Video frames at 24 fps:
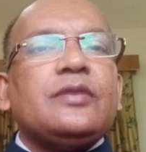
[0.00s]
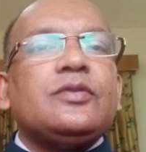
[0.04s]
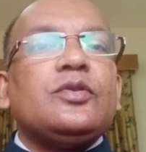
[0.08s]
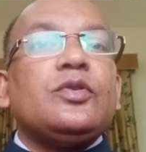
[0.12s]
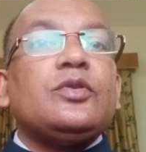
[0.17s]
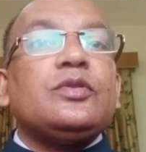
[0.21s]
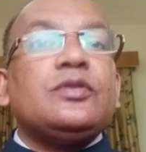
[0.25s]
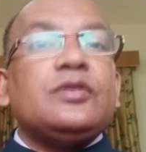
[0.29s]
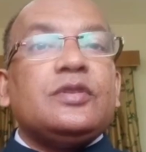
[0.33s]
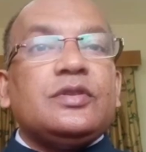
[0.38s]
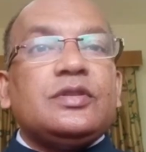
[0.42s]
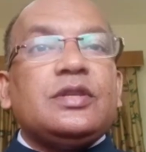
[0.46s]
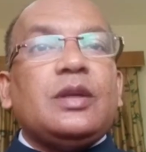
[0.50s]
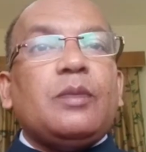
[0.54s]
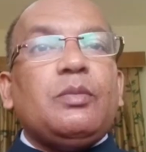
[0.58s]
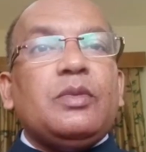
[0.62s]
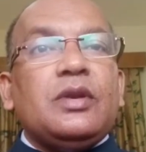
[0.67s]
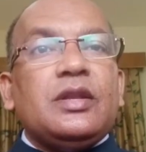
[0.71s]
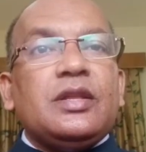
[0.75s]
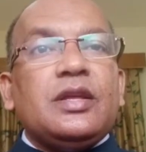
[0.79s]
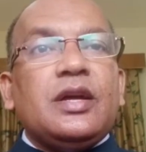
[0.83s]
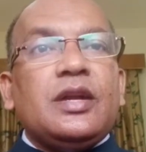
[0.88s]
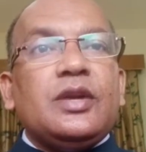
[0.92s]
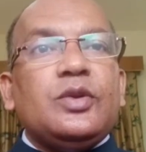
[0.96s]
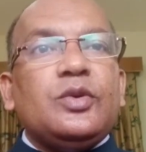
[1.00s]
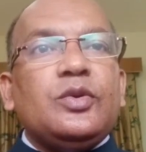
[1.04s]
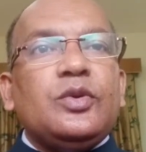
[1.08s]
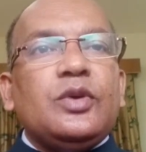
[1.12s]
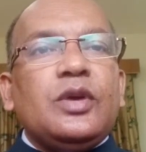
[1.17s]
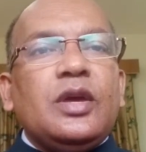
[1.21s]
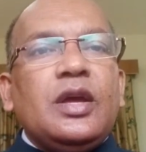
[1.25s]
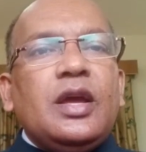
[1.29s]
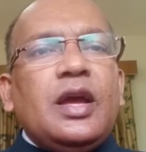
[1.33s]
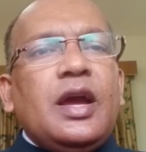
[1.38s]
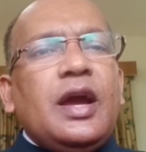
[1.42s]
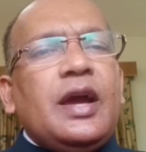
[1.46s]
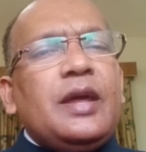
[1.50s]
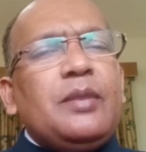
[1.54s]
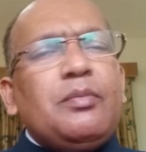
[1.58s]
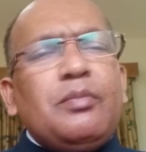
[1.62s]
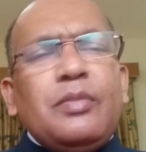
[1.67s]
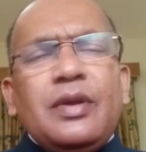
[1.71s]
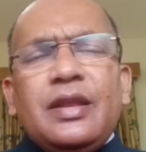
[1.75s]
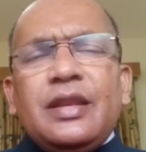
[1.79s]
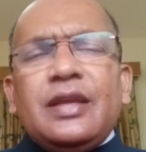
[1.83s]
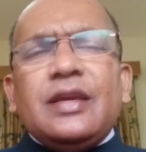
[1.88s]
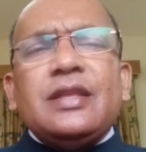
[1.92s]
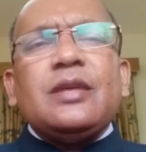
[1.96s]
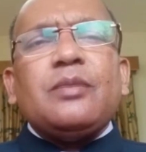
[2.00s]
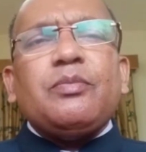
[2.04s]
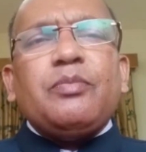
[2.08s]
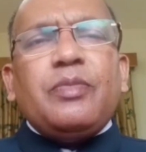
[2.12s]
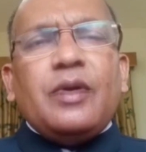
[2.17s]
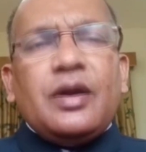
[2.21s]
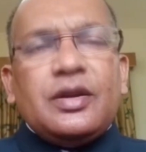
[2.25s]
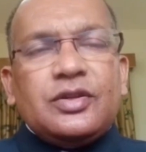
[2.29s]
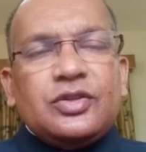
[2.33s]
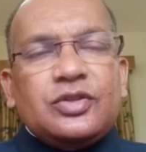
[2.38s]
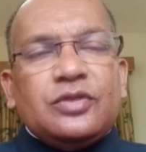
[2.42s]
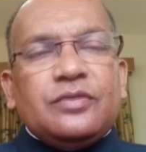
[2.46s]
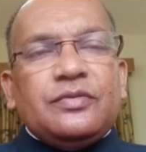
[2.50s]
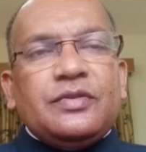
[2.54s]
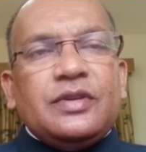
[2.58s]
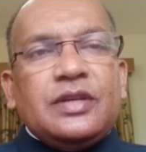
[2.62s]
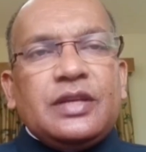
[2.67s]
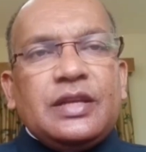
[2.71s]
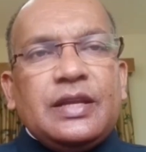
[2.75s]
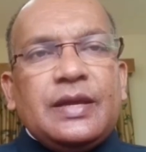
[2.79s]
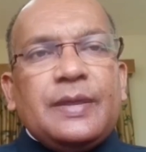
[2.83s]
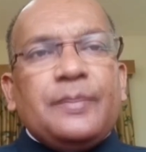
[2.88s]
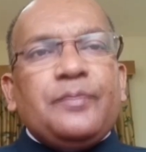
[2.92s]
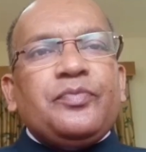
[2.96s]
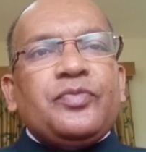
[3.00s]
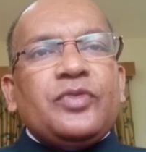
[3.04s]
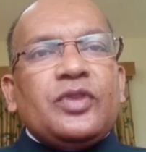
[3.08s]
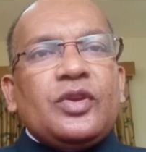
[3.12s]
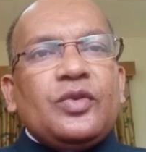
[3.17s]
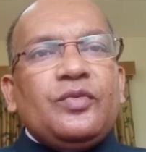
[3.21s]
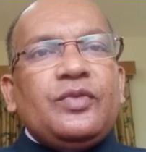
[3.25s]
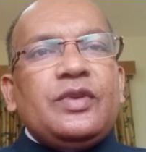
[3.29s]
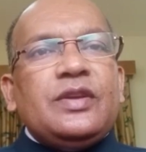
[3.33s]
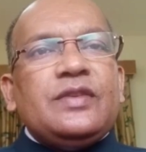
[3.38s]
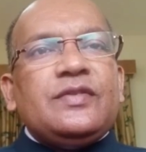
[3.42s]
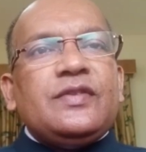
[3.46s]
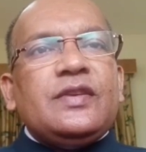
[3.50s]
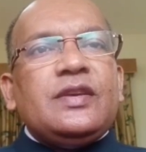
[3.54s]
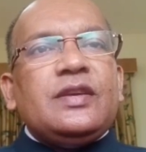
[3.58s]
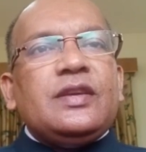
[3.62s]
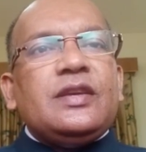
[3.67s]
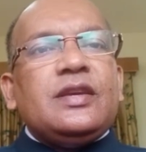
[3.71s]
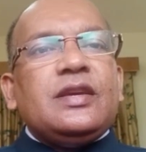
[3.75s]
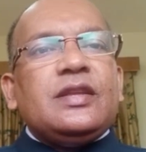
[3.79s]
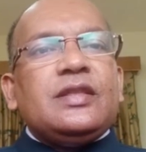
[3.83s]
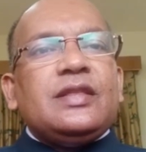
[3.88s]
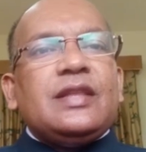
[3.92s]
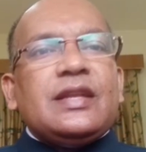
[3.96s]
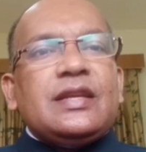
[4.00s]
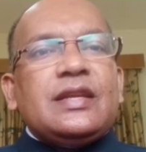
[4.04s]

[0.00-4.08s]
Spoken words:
or in Tamil Nadu and many other parts of India. We see there